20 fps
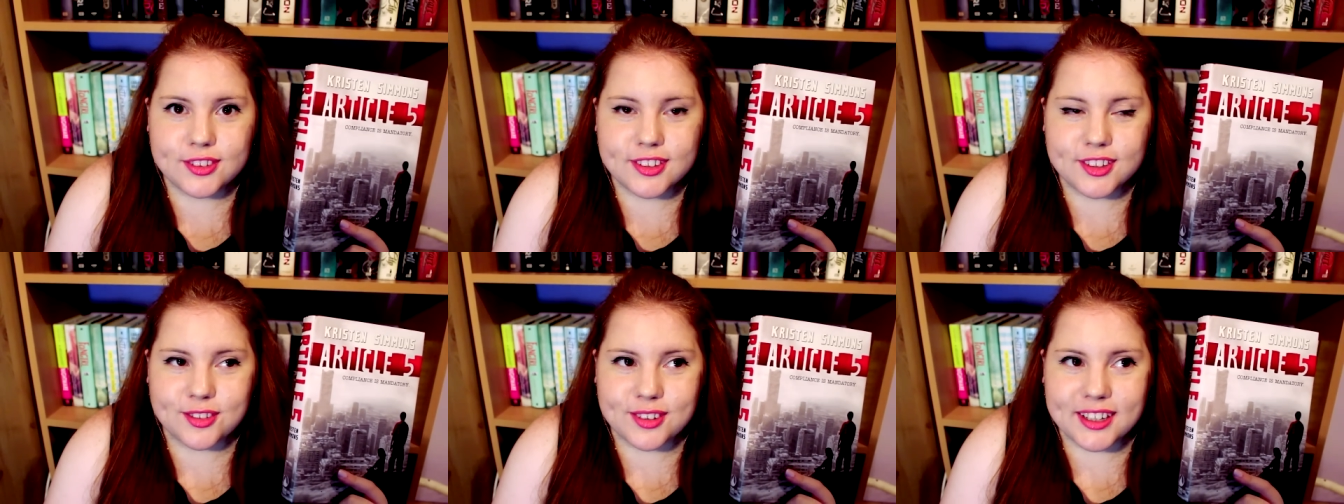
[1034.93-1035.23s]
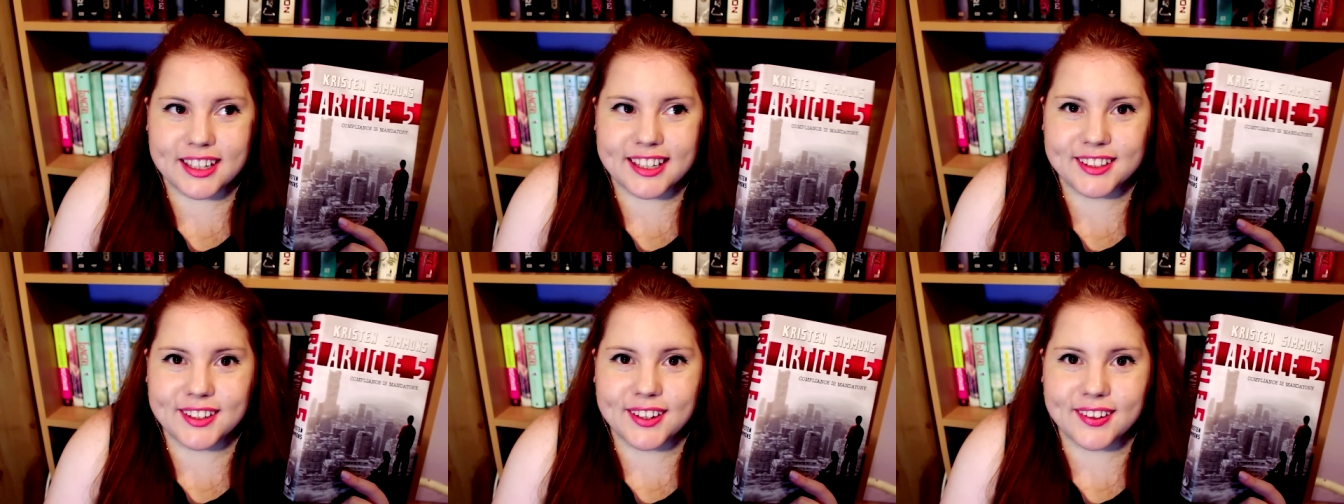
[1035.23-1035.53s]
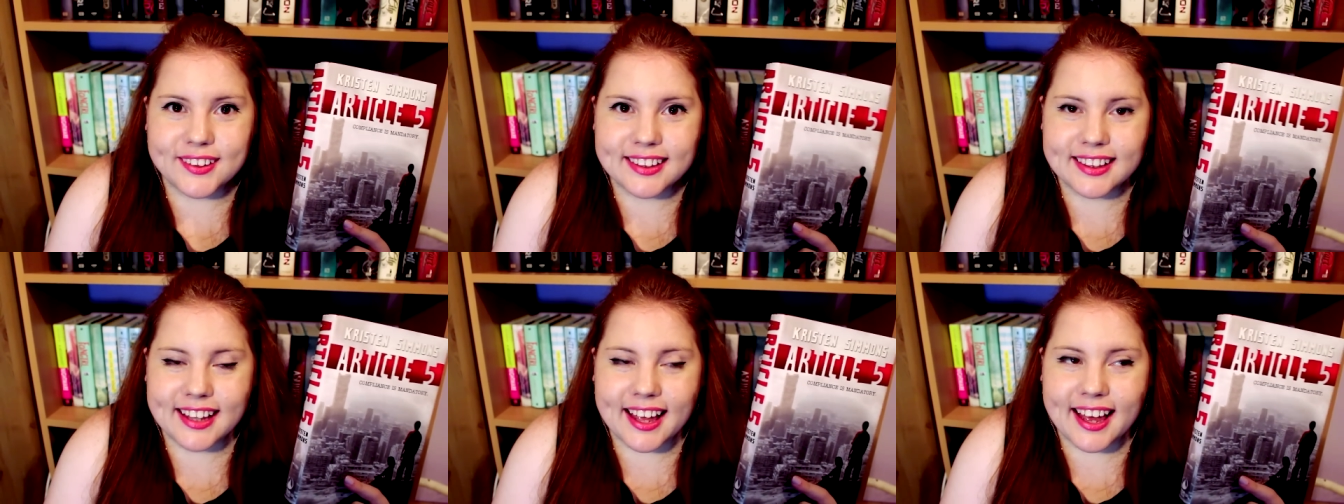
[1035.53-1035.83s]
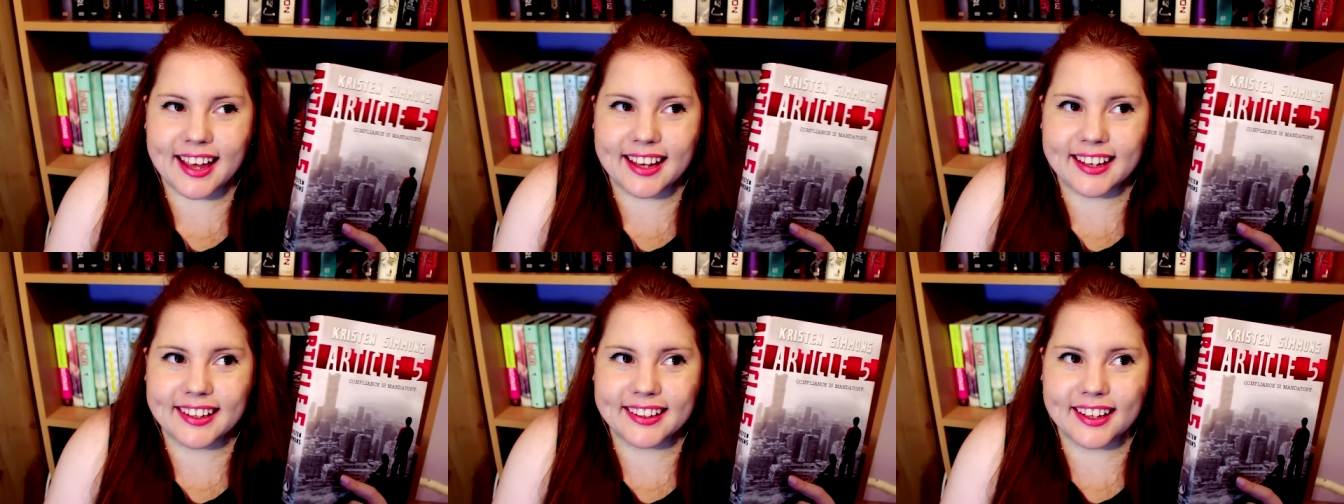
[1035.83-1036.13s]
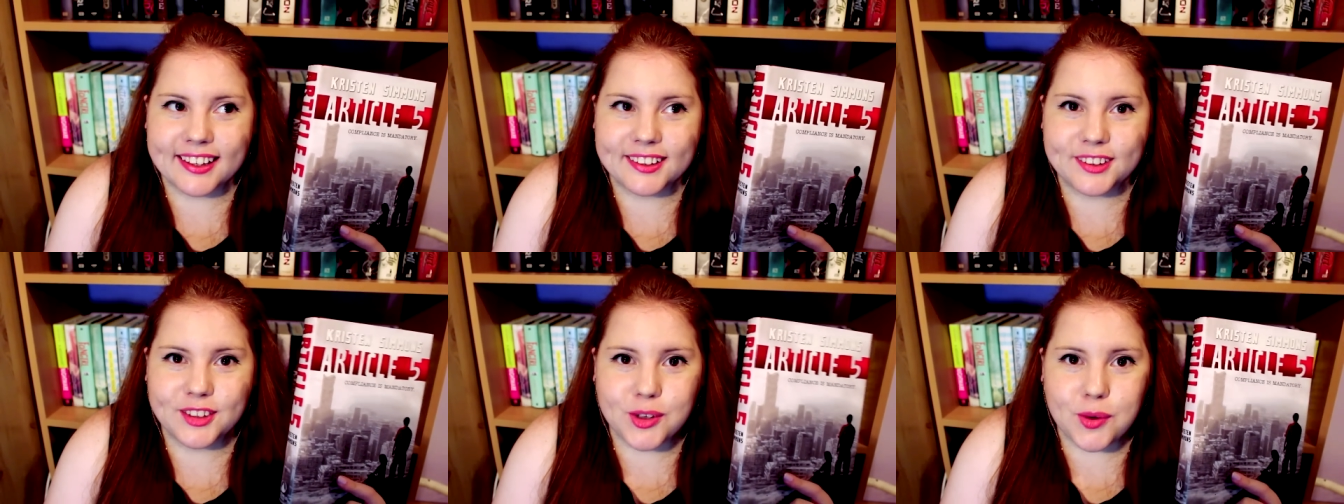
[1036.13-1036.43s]
really don't like
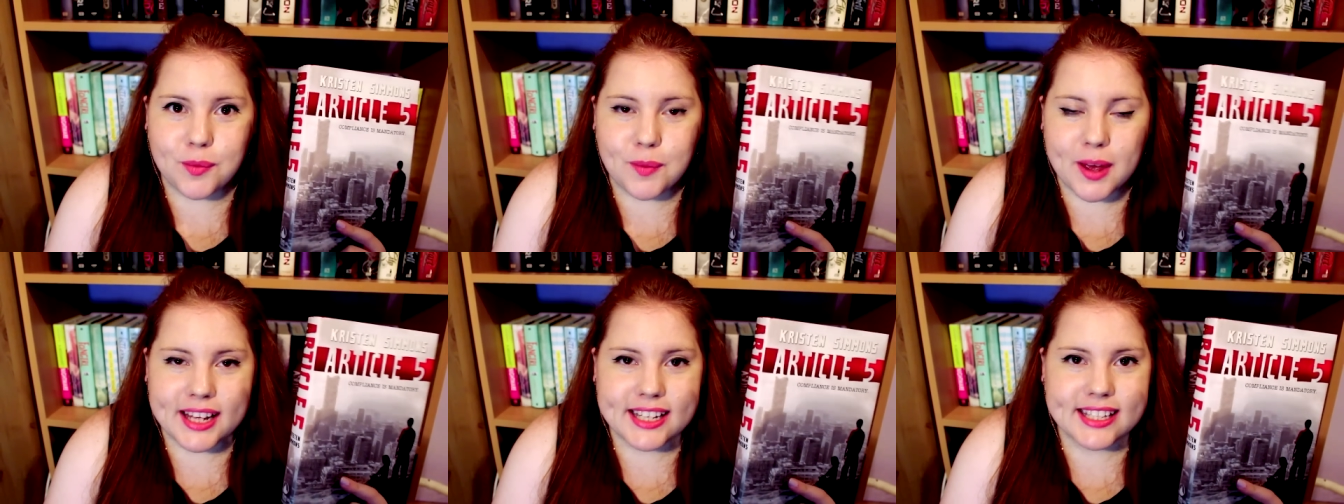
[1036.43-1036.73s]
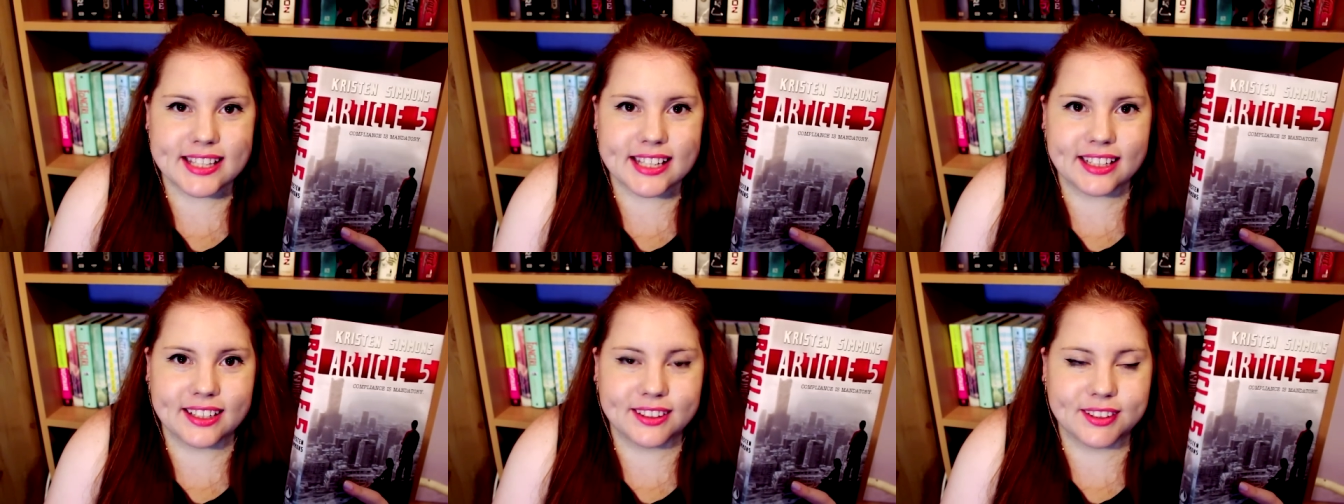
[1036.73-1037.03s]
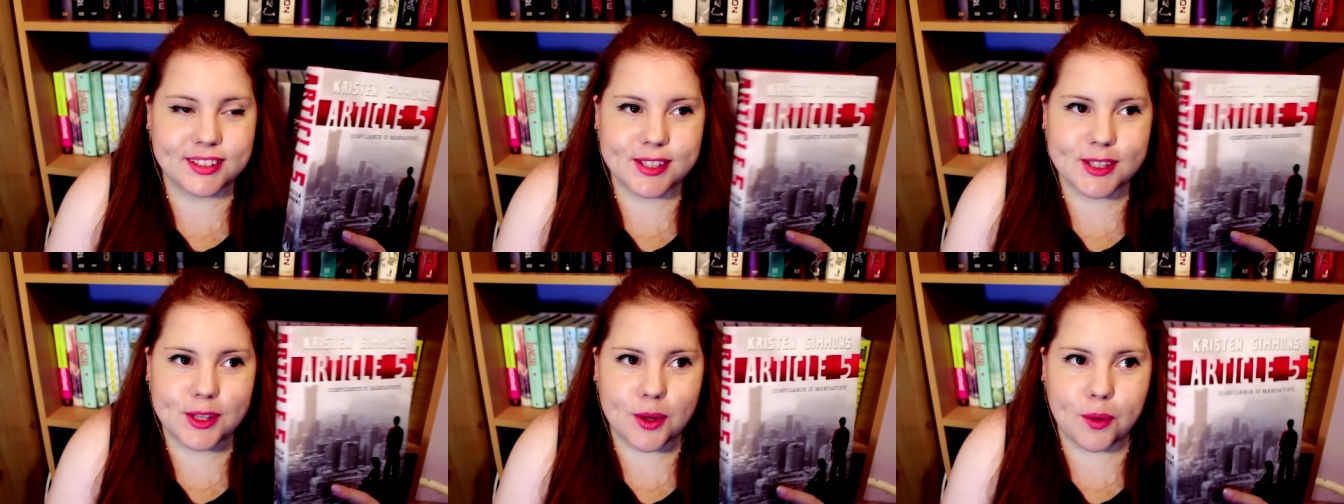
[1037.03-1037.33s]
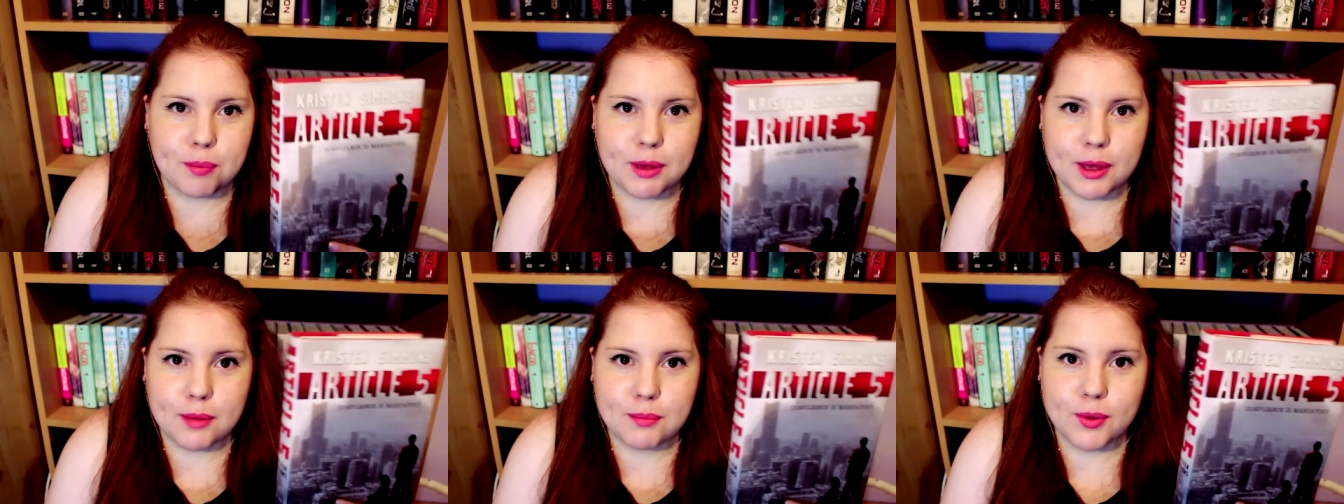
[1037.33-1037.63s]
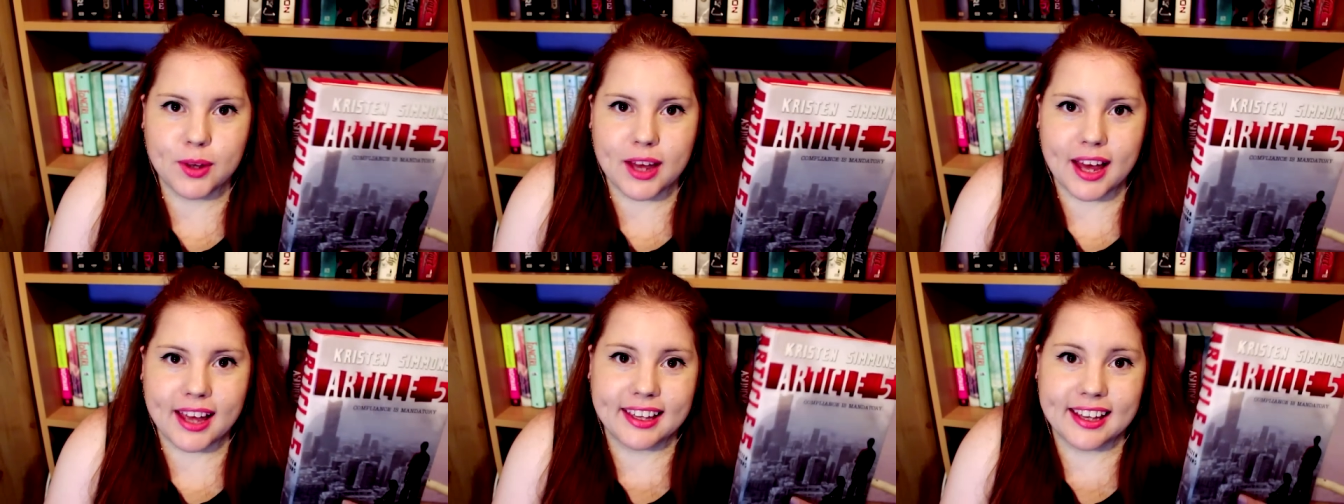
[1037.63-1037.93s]
the romance in a dystopian book.